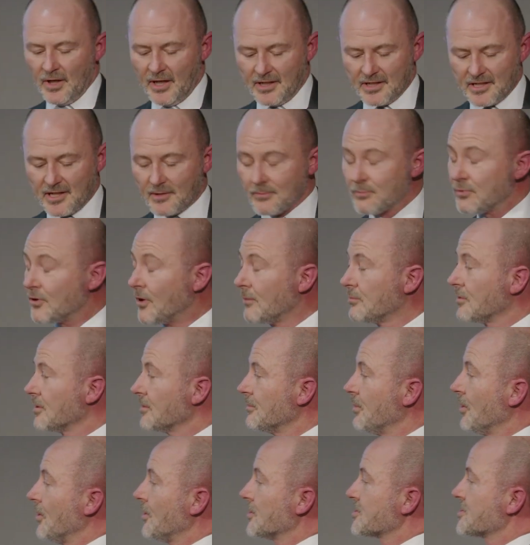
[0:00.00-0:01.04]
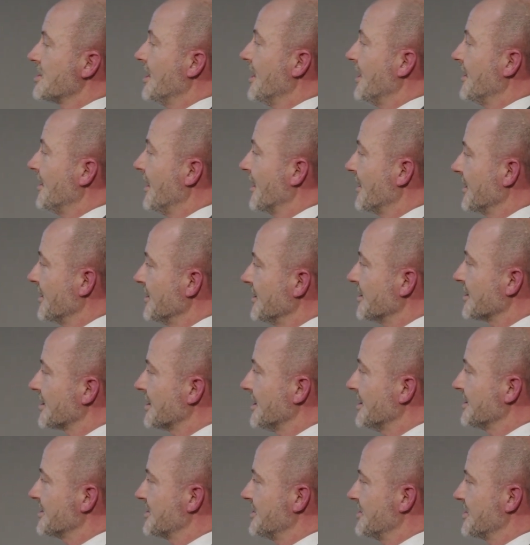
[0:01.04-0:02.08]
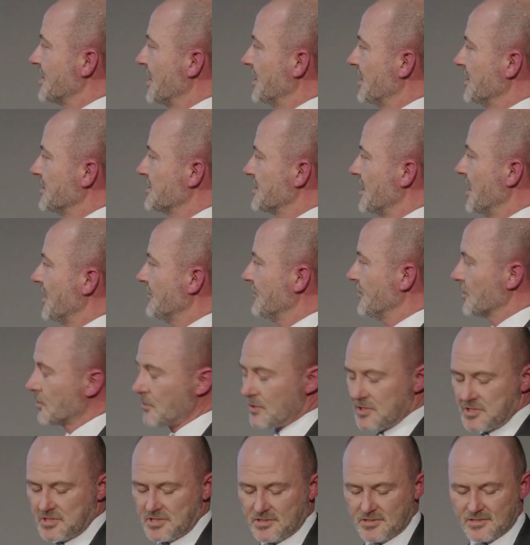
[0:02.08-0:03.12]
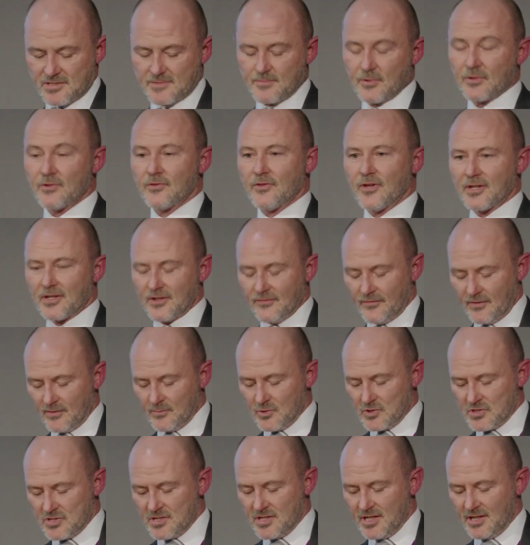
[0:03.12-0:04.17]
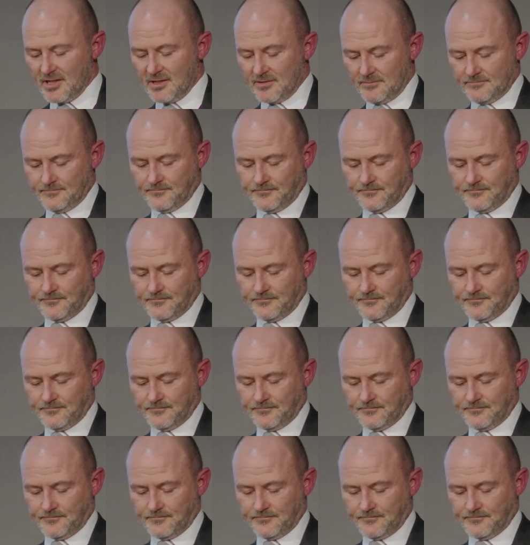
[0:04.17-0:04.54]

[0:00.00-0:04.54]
I'll probably pause there, Danny, in case there's any time for questions. But thank you very much indeed.